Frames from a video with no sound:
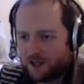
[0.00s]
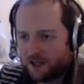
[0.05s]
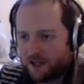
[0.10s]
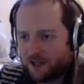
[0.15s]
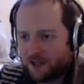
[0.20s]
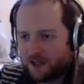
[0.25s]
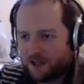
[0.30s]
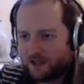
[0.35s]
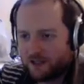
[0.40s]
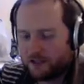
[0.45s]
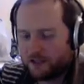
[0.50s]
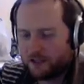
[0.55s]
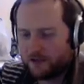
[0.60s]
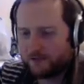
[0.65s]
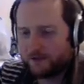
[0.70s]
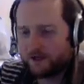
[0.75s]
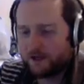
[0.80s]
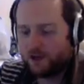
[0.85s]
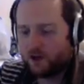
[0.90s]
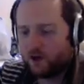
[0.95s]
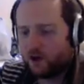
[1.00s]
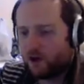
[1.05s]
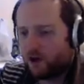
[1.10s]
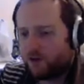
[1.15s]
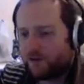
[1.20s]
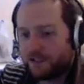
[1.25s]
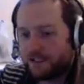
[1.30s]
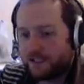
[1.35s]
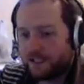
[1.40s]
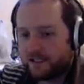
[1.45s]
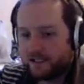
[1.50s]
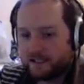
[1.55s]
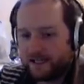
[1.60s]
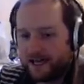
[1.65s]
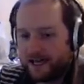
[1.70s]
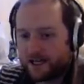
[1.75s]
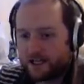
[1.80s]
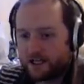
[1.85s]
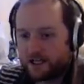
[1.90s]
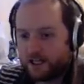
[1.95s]
Uh, they made, no, they didn't
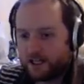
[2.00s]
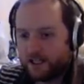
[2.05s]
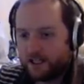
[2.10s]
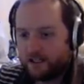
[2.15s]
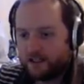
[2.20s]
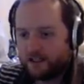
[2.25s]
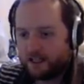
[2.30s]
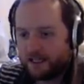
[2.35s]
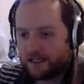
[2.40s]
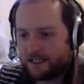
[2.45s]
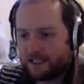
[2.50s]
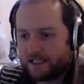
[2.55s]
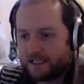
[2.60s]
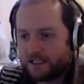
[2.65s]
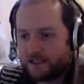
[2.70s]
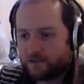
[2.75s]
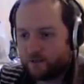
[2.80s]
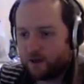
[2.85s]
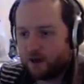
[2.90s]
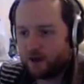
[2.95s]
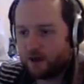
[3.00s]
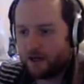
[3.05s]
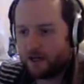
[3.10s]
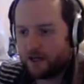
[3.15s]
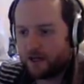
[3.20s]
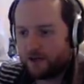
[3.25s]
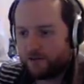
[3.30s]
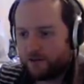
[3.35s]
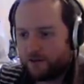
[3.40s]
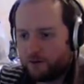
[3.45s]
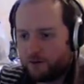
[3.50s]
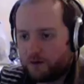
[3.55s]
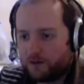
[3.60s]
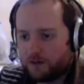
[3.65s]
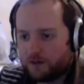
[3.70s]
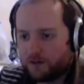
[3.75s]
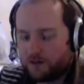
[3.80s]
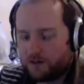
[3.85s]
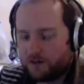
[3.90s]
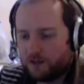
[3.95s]
actually. That this is what everyone.
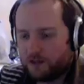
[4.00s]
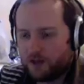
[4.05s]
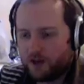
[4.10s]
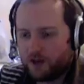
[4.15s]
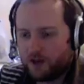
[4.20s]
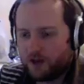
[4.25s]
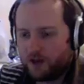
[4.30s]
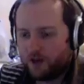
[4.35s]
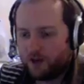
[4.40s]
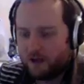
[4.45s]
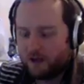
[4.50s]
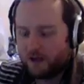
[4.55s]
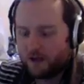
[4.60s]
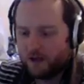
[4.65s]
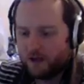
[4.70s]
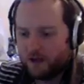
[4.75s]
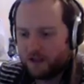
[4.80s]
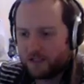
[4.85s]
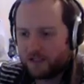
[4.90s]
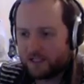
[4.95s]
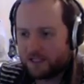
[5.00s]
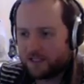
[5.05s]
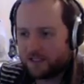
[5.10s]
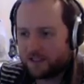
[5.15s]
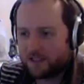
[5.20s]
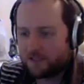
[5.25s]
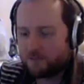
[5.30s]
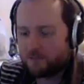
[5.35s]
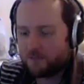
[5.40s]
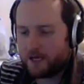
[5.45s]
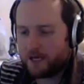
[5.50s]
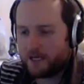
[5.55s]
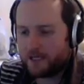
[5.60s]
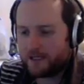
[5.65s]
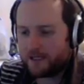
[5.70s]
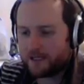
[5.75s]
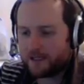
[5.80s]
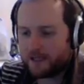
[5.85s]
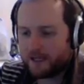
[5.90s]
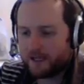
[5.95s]
No, they didn't. They made
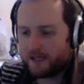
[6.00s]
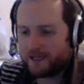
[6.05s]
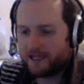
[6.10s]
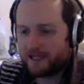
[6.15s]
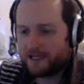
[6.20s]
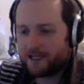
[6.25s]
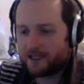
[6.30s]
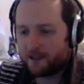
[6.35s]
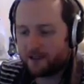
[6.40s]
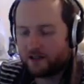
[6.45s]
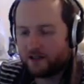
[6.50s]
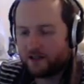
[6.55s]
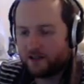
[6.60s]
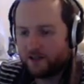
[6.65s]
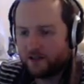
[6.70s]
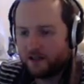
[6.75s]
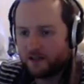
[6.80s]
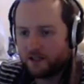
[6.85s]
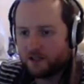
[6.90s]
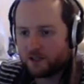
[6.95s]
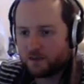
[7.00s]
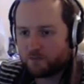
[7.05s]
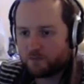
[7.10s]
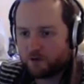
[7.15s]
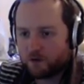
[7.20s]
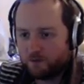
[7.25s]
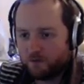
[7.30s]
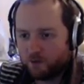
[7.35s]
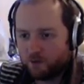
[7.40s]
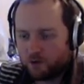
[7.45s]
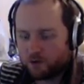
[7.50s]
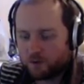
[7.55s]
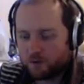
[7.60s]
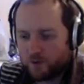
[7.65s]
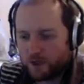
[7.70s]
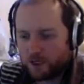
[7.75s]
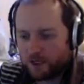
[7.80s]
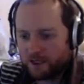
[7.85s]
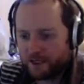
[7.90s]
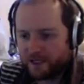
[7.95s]
it illegal to promote
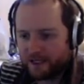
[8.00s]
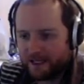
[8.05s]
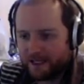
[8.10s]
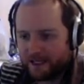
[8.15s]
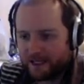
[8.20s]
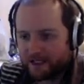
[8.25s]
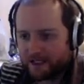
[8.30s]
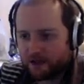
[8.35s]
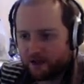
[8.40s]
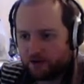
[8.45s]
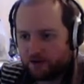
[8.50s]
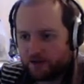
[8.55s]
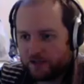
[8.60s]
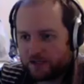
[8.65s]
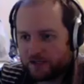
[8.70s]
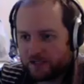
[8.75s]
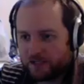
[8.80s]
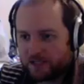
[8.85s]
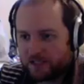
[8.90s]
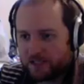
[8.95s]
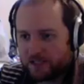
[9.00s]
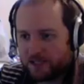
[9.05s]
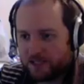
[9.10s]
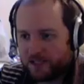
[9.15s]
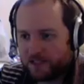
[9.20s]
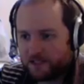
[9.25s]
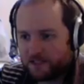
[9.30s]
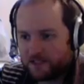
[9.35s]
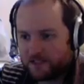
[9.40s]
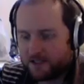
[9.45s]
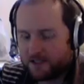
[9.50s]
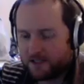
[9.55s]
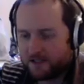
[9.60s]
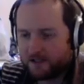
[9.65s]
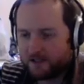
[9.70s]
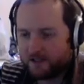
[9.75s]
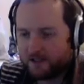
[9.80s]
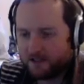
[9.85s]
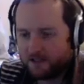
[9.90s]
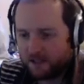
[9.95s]
being gay to under 16s.
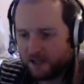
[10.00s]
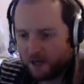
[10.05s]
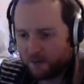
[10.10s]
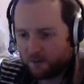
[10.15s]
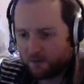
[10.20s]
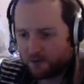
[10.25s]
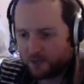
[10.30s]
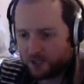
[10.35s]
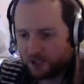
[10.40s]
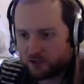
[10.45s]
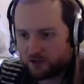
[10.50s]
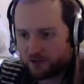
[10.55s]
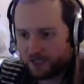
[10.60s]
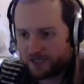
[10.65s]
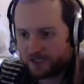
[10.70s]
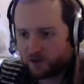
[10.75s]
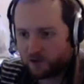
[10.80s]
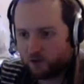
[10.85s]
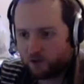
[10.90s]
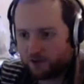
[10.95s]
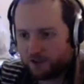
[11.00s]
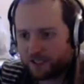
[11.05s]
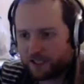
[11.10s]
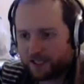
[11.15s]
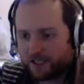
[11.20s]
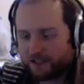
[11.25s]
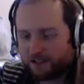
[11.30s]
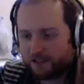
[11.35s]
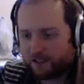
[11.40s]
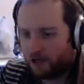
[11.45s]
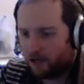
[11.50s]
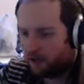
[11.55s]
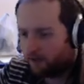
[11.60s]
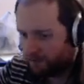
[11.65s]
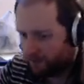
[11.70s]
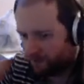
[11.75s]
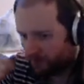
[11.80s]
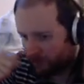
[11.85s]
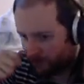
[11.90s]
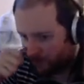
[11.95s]
I'm pretty sure that's all uh. they're oh. guilty
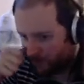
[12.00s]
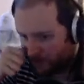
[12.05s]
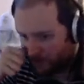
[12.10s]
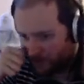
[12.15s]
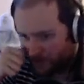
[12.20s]
of.